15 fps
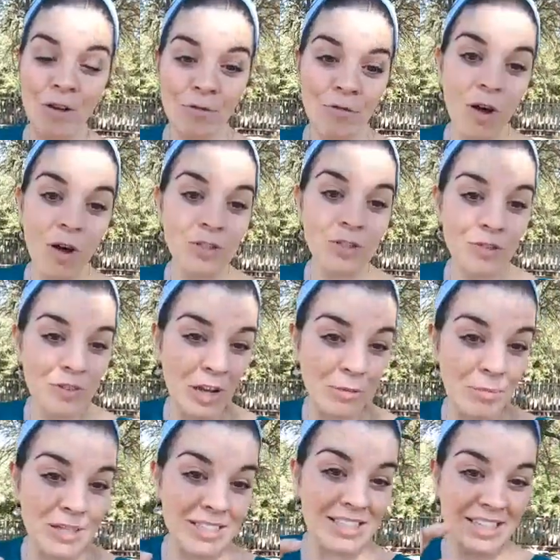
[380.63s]
Foster
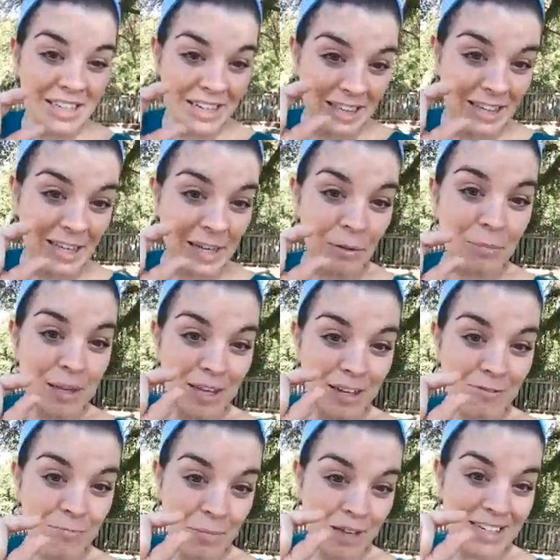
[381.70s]
families get a little bit
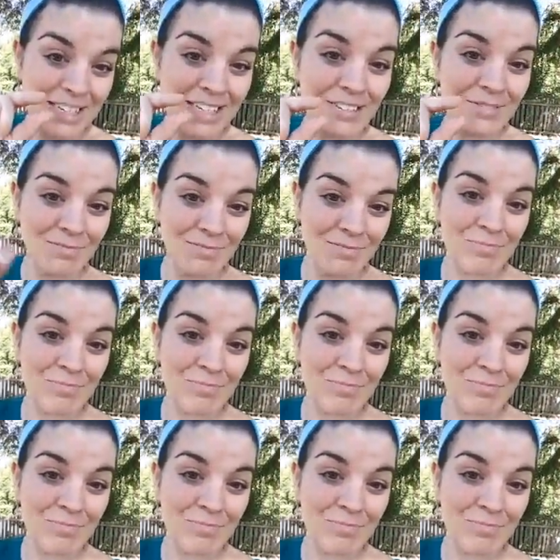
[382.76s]
of money